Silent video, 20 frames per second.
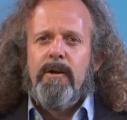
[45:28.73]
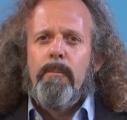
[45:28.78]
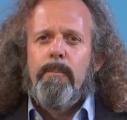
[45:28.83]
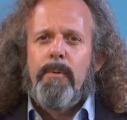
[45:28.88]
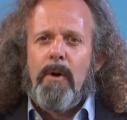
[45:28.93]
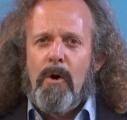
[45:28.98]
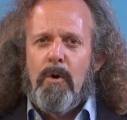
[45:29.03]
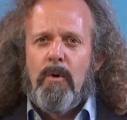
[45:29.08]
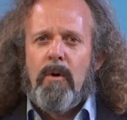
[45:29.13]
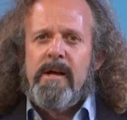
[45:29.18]

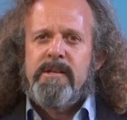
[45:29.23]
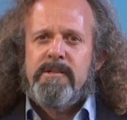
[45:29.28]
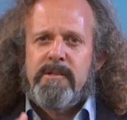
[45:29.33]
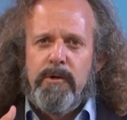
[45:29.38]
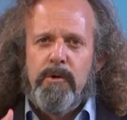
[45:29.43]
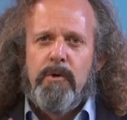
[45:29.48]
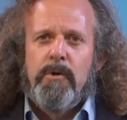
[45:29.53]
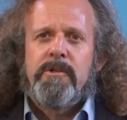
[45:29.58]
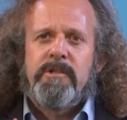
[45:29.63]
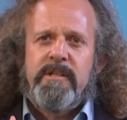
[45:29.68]
Progress
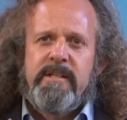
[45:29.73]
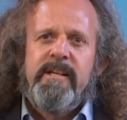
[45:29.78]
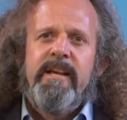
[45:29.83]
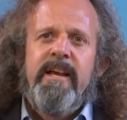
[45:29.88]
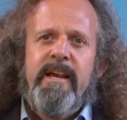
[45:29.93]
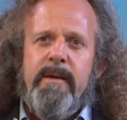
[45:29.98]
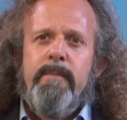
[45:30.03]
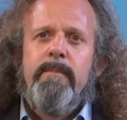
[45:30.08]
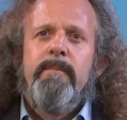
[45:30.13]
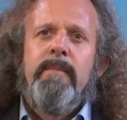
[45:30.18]
looked to
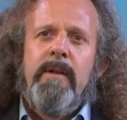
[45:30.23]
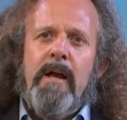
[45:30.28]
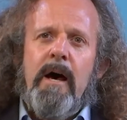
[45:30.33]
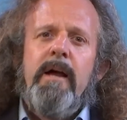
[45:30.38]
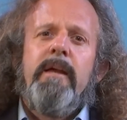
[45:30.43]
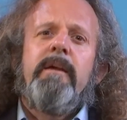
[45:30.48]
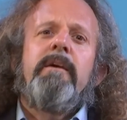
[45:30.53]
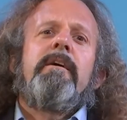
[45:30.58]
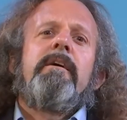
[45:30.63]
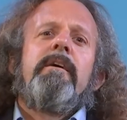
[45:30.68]
him
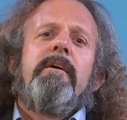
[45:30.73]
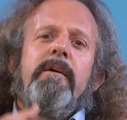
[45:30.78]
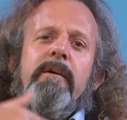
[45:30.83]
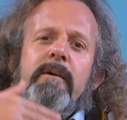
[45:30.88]
like